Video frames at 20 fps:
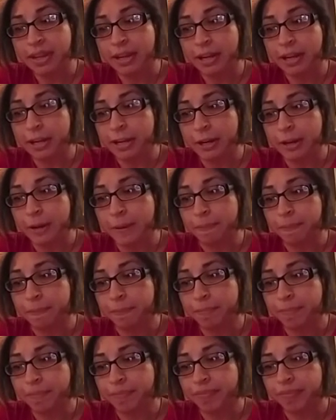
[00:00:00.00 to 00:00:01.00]

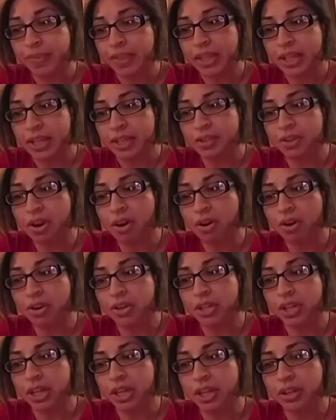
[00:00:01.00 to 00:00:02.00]
It's harder
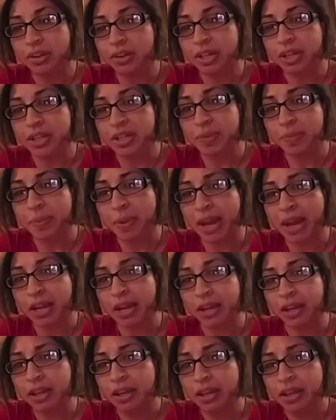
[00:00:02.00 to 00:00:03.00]
to get your kids
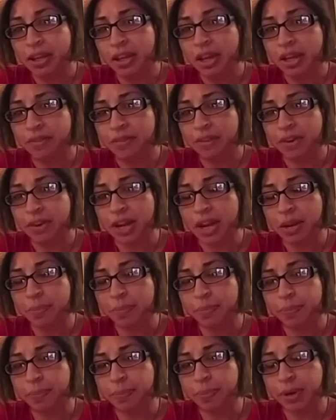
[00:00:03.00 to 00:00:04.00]
back if you're not
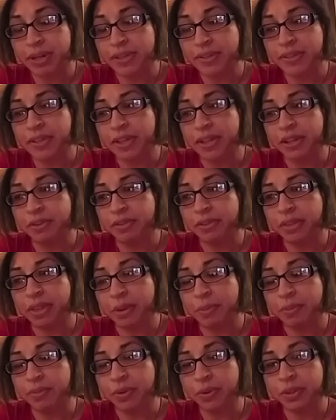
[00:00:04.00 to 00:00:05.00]
pressing
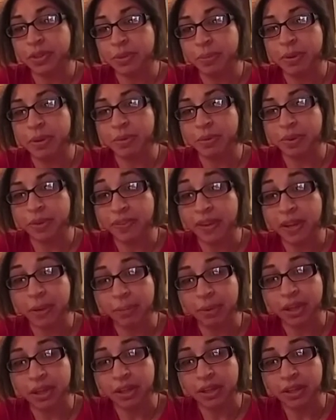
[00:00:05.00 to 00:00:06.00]
them to be with
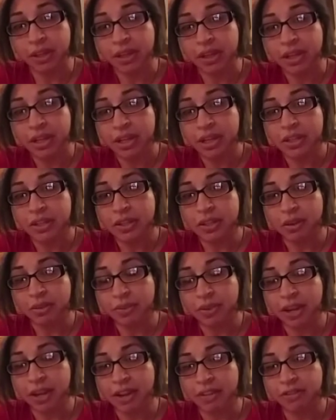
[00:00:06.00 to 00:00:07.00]
family. So if
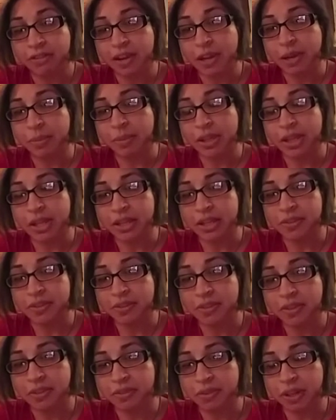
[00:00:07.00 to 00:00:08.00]
you have family,
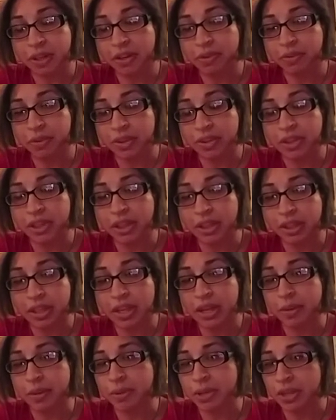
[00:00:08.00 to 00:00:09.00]
that's a very fortunate
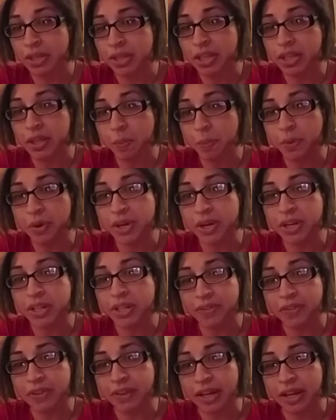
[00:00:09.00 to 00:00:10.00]
thing, but you need to press
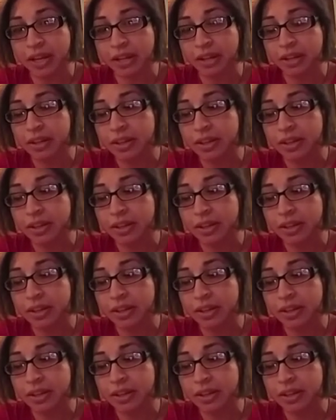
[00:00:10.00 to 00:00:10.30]
for that.